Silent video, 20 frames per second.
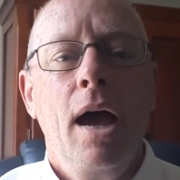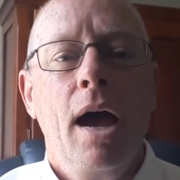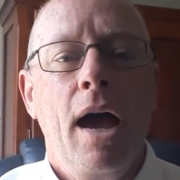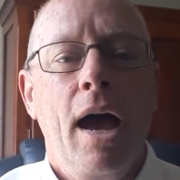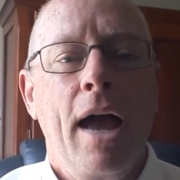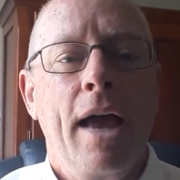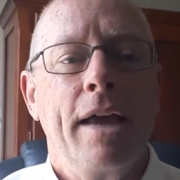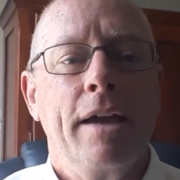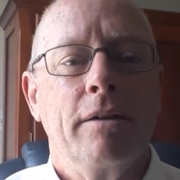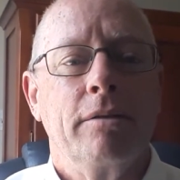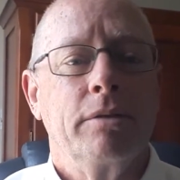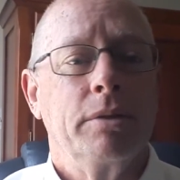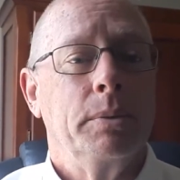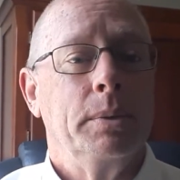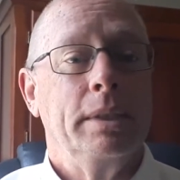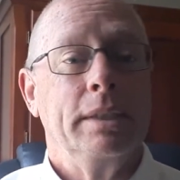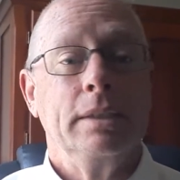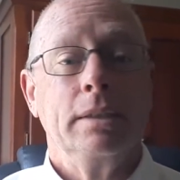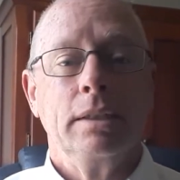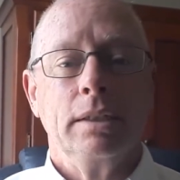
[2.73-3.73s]
Hi
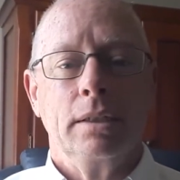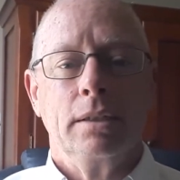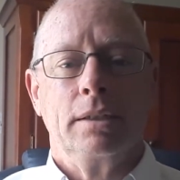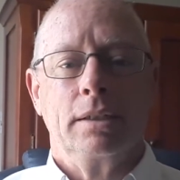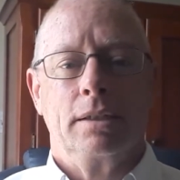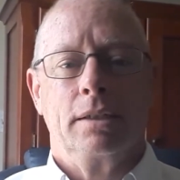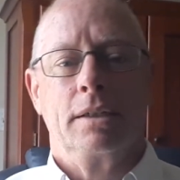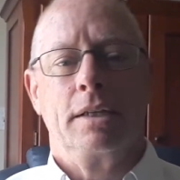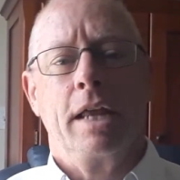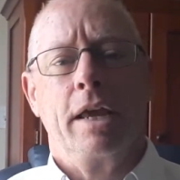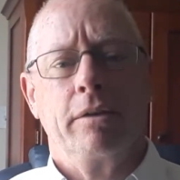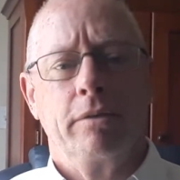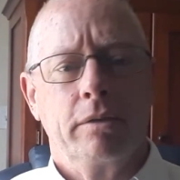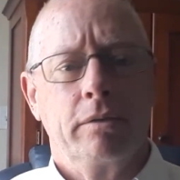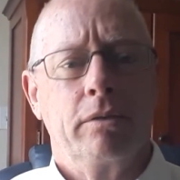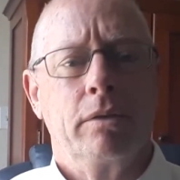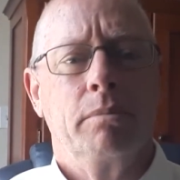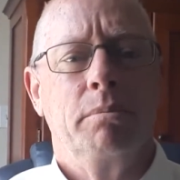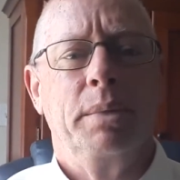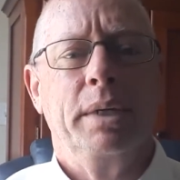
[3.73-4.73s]
everyone, this is David
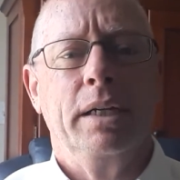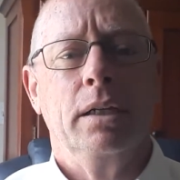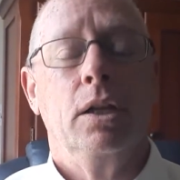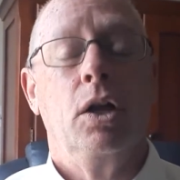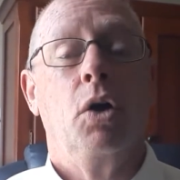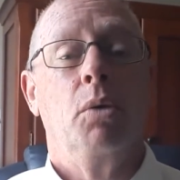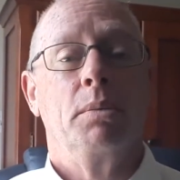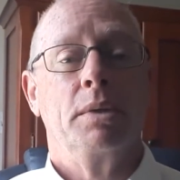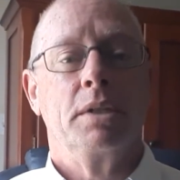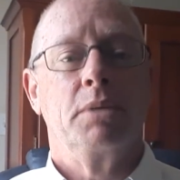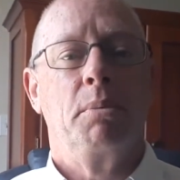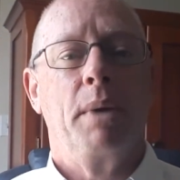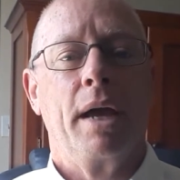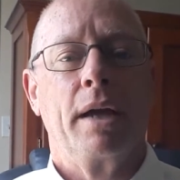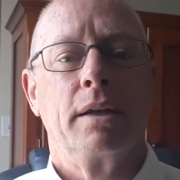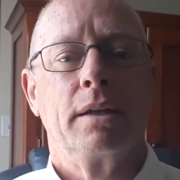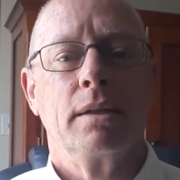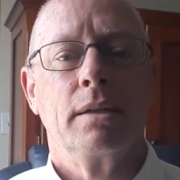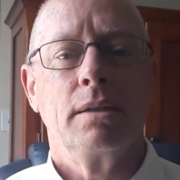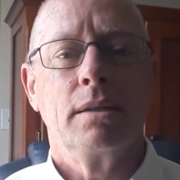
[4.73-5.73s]
from Beagle Home
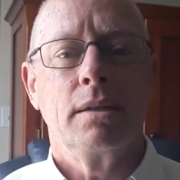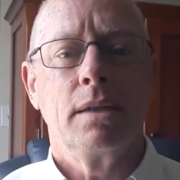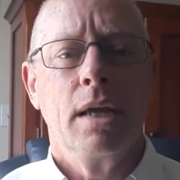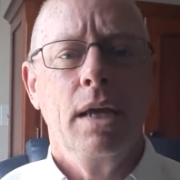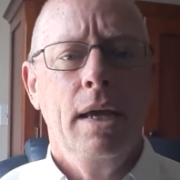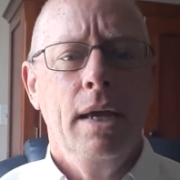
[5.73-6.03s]
Inspections.